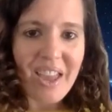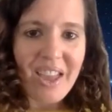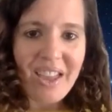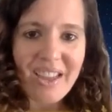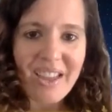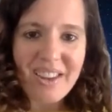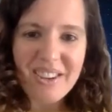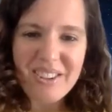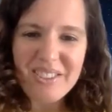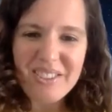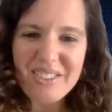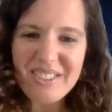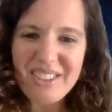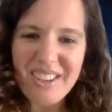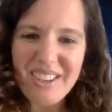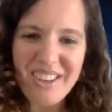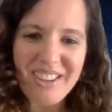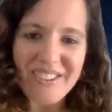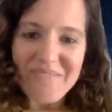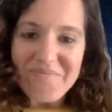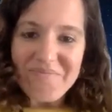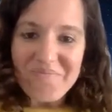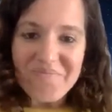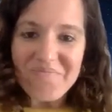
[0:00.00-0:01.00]
and I was
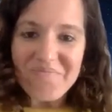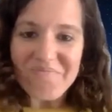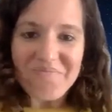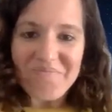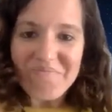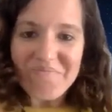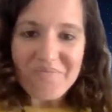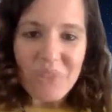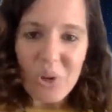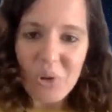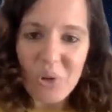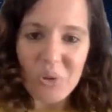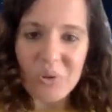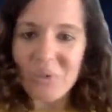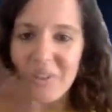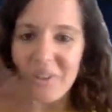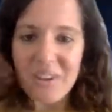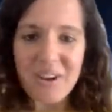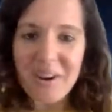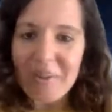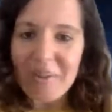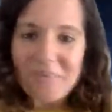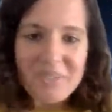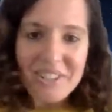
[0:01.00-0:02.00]
like, cool.
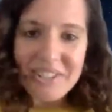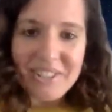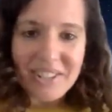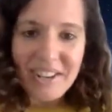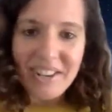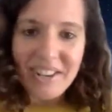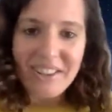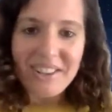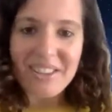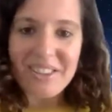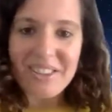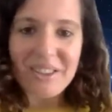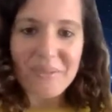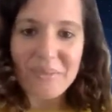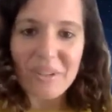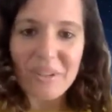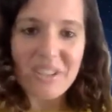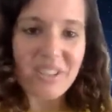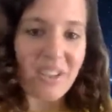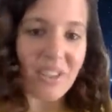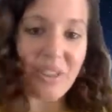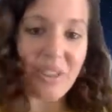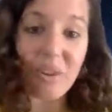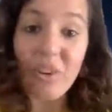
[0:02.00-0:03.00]
And I'm just telling them because
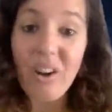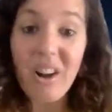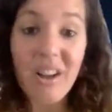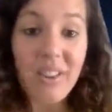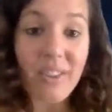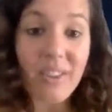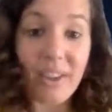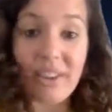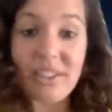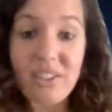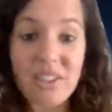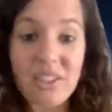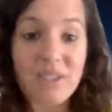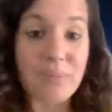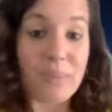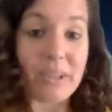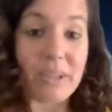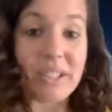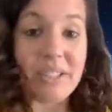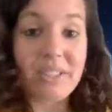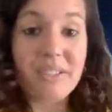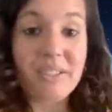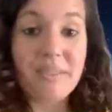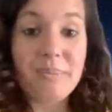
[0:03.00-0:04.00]
I thought, oh, they just
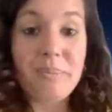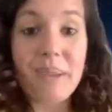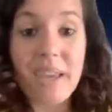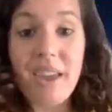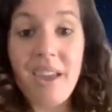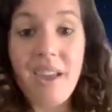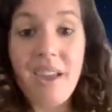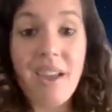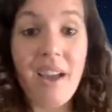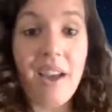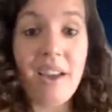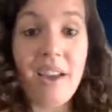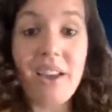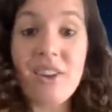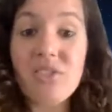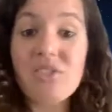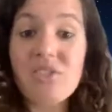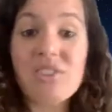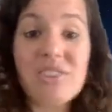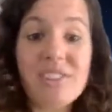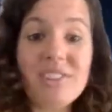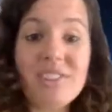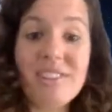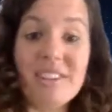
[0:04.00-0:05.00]
must be
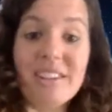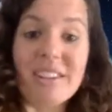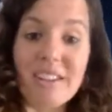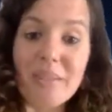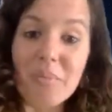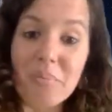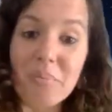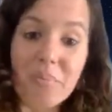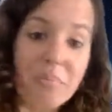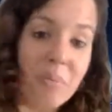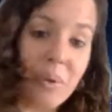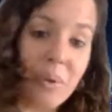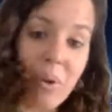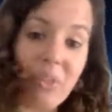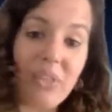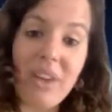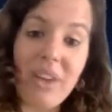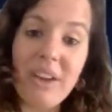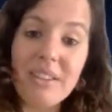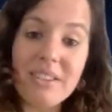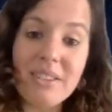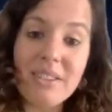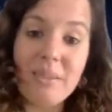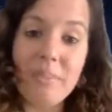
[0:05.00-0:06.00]
interested in what
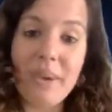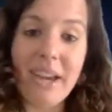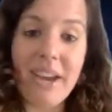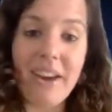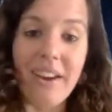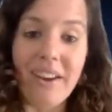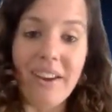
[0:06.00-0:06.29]
that's about.